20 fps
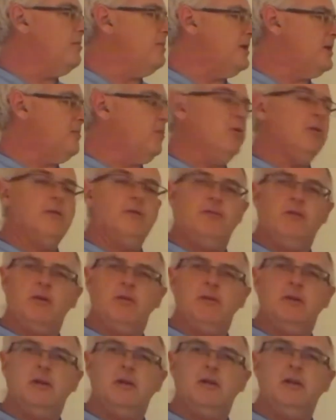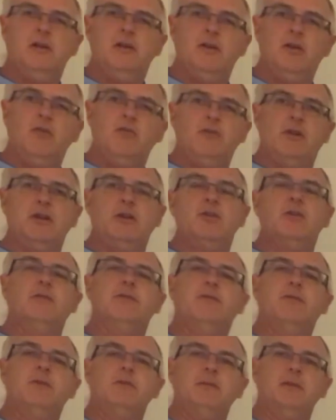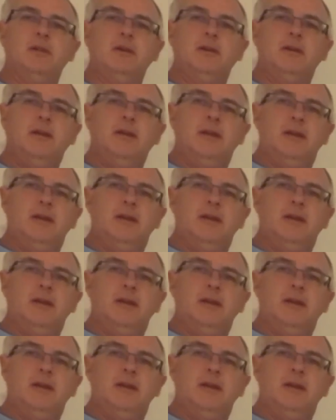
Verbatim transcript: midpoint formula, no ratio formula.